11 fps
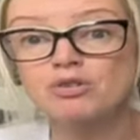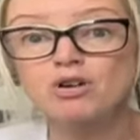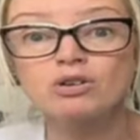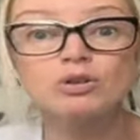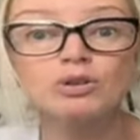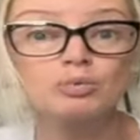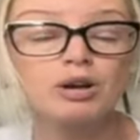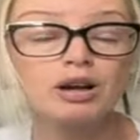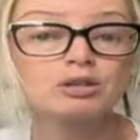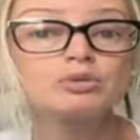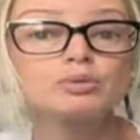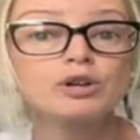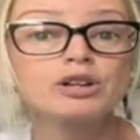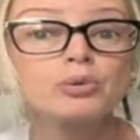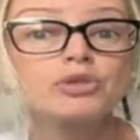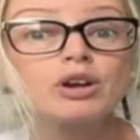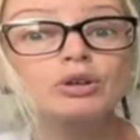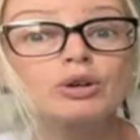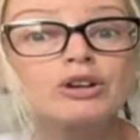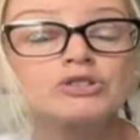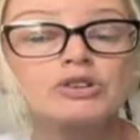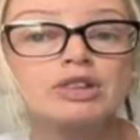all going well. We're working with our
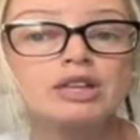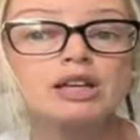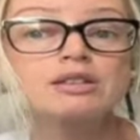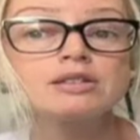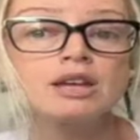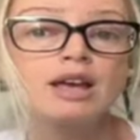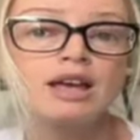lawyers on this.